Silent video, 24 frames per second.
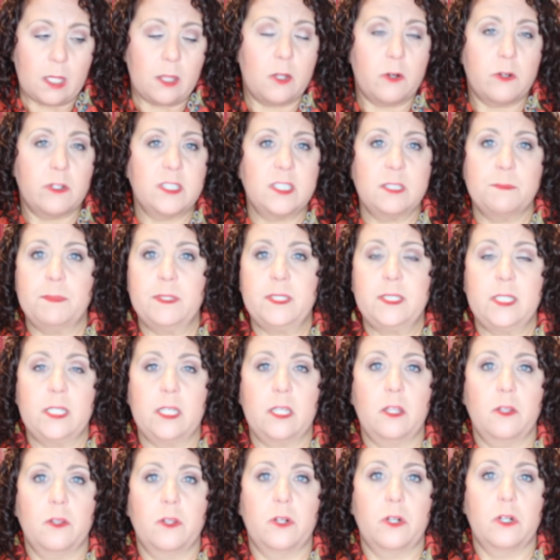there is a
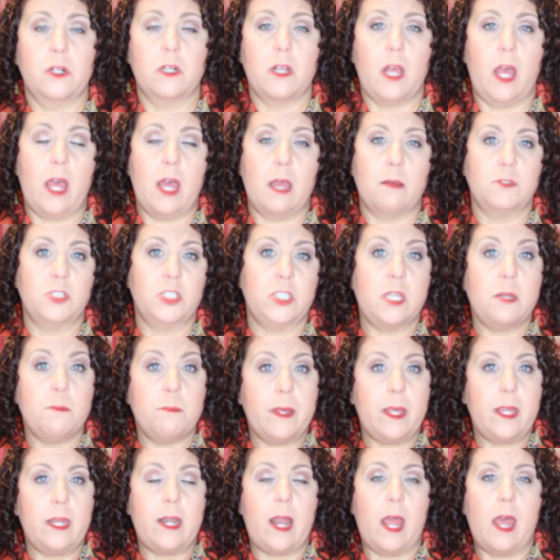particular um,
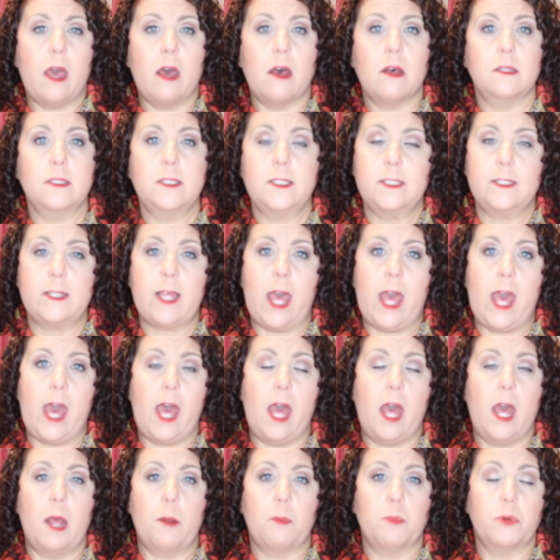champagne house
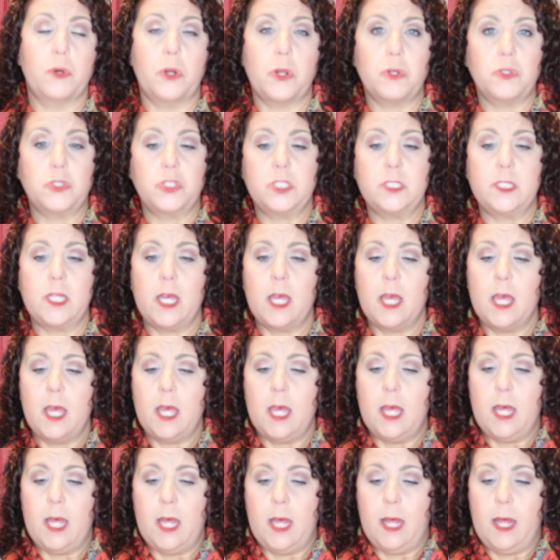that approached
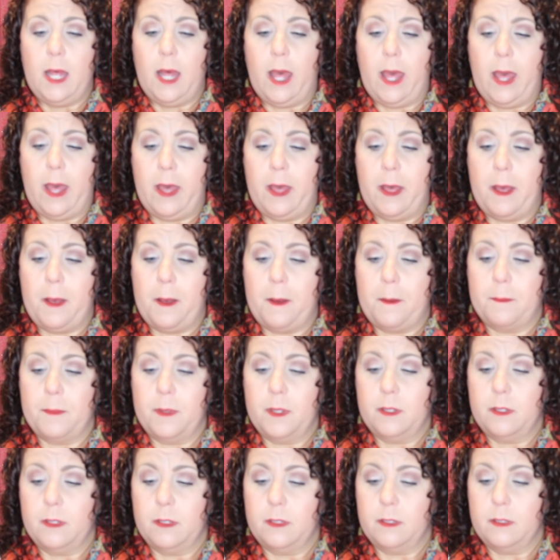um,
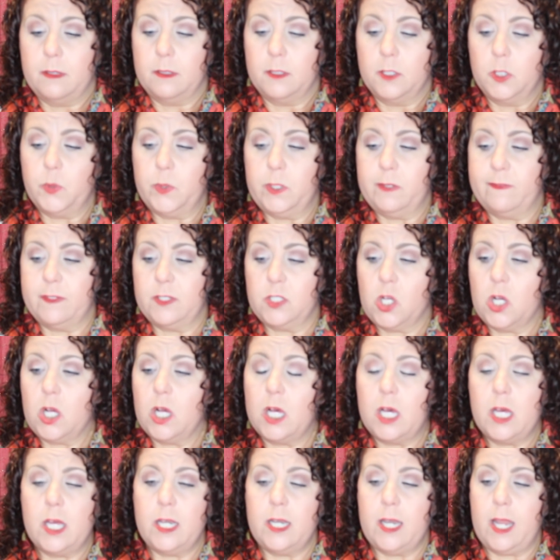Louis
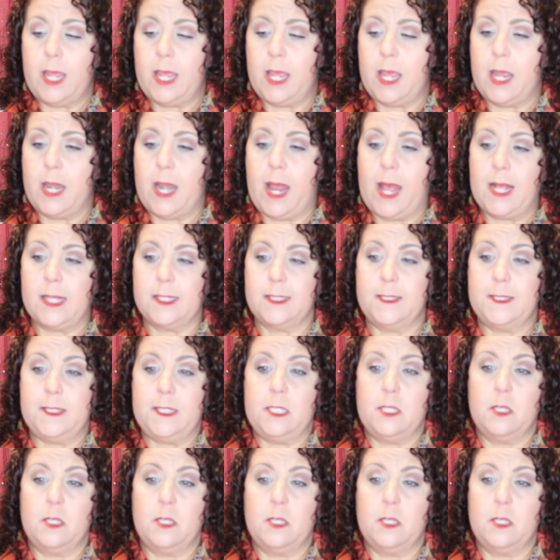Vuitton and asked